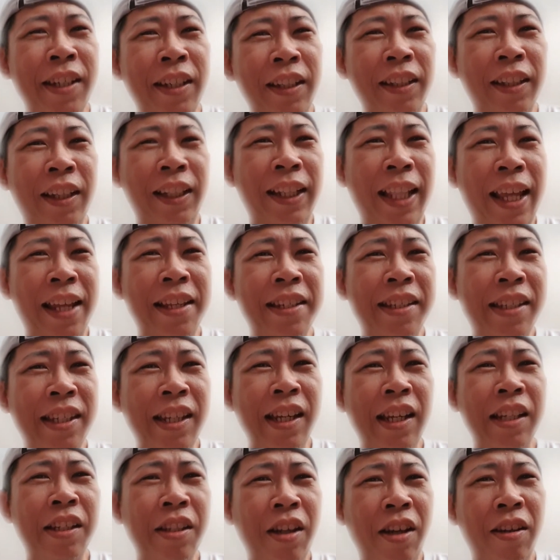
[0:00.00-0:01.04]
The
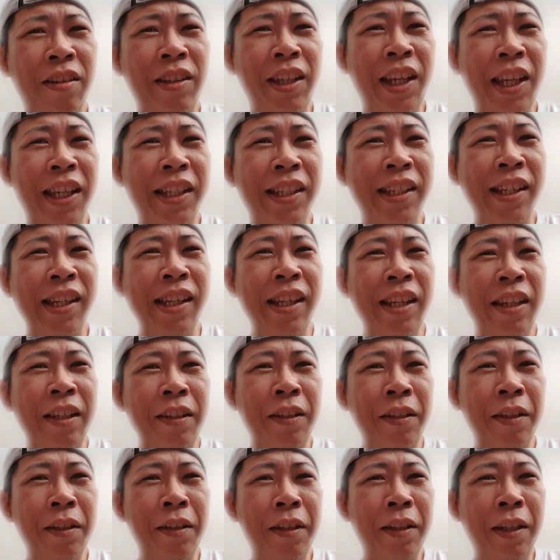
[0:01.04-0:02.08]
lenses, all this,
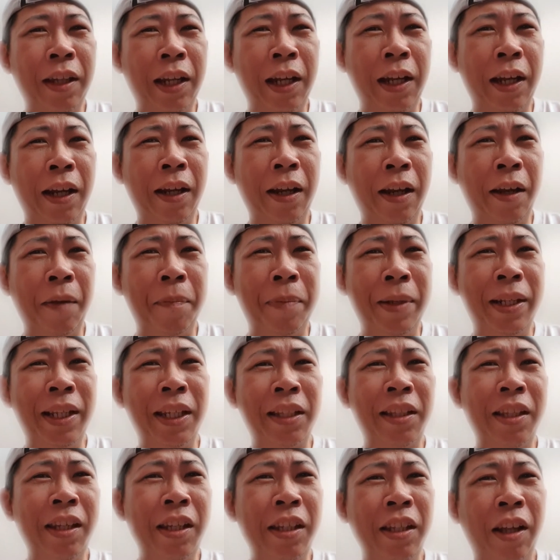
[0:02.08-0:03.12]
the
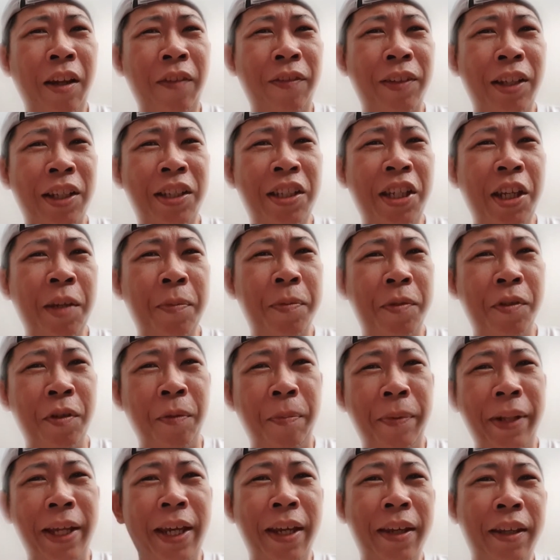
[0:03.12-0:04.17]
ability of the chips to
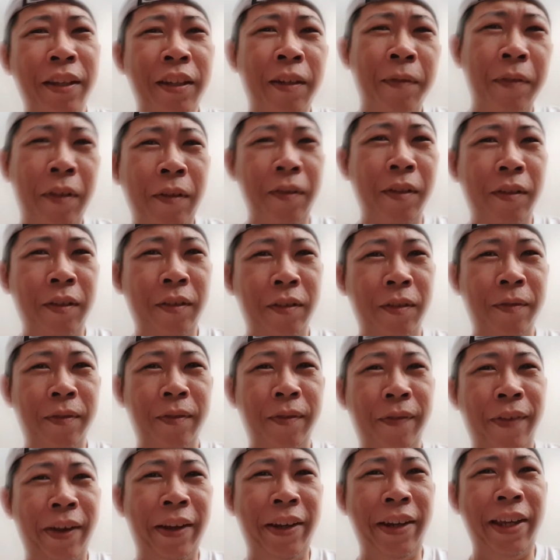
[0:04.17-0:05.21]
play
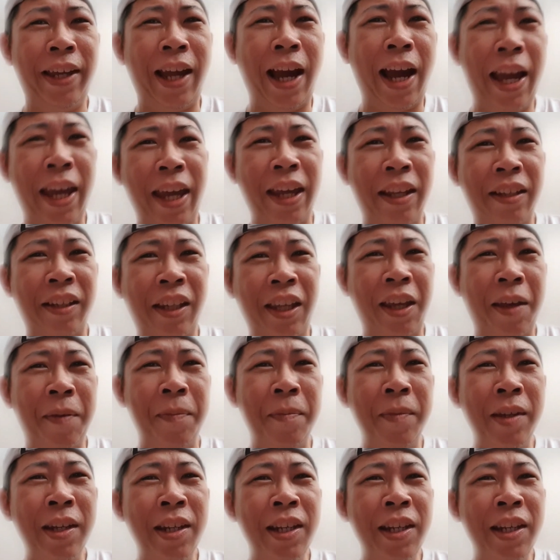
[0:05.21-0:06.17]
very high end game,